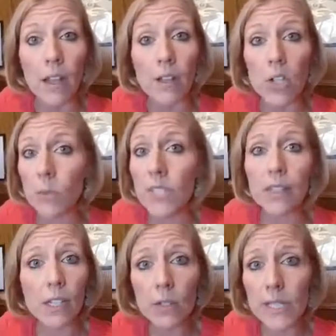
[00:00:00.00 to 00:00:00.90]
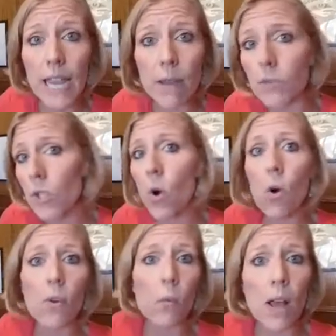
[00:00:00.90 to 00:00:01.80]
Don't sit there and say, I'm so
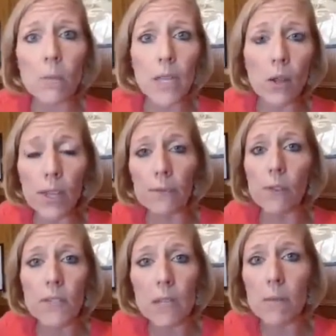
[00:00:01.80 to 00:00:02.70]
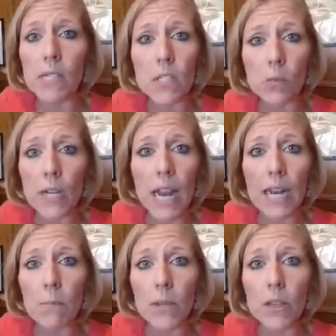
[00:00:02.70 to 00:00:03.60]
overwhelmed, I only have 15 minutes to read
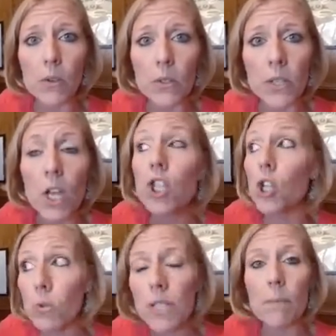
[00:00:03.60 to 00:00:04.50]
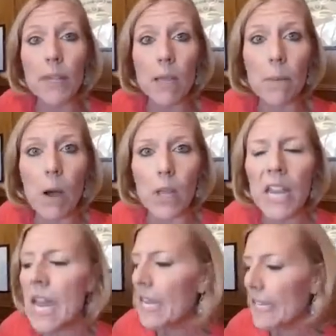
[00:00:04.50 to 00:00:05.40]
80 bills. Do something about it.
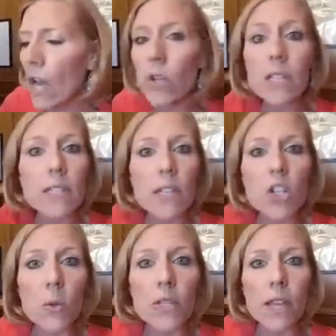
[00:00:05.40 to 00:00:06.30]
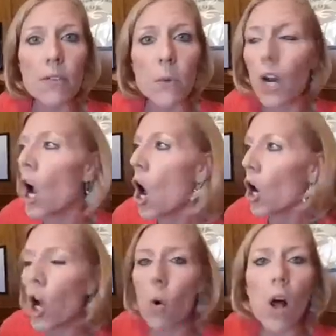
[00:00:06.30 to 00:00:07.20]
Tell constituents everywhere.
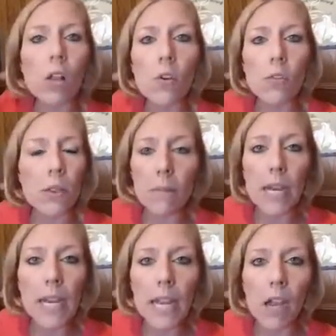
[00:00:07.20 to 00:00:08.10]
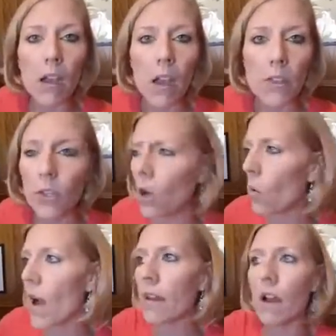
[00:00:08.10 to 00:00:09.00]
Go all over the media.
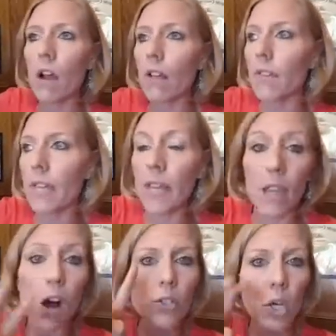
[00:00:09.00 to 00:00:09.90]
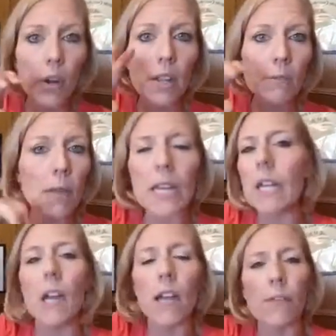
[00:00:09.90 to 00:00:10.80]
Go on the alternative
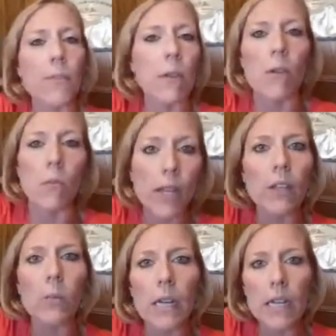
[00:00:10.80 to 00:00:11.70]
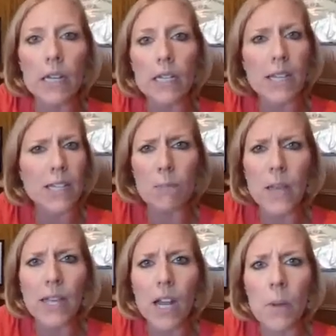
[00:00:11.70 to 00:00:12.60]
media if the regular media doesn't
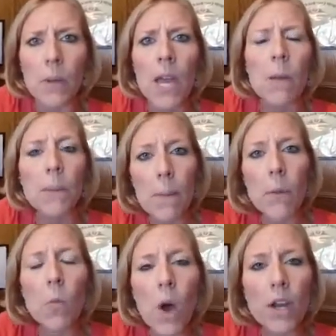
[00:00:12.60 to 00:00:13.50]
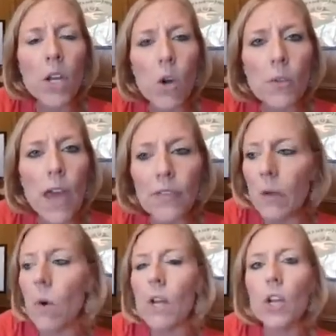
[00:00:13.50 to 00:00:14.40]
pick it up. People want to know that. They
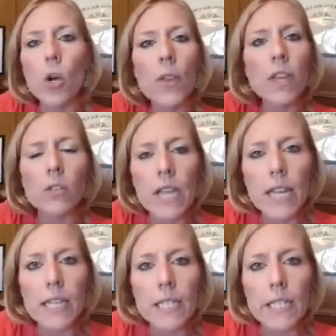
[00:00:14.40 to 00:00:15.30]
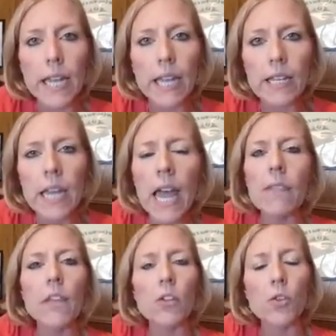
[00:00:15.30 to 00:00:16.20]
want to know that you're taking a stand
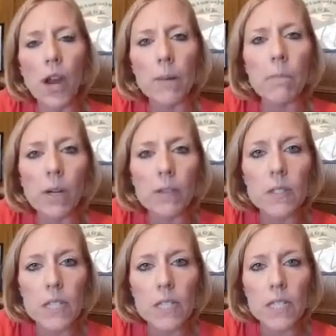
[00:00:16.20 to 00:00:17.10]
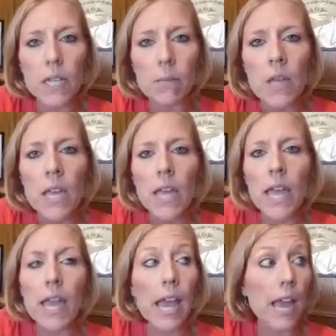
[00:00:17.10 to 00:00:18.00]
and that you're trying to buck the system
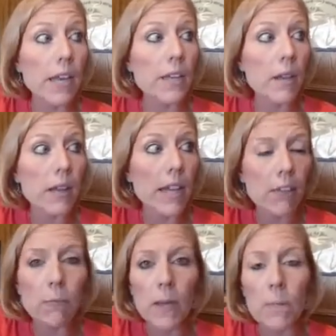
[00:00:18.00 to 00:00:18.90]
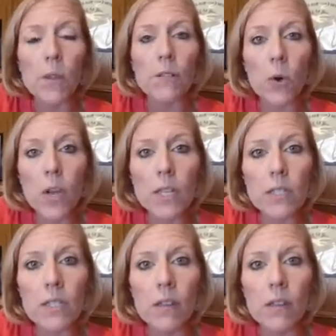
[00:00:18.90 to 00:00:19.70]
and give people a voice.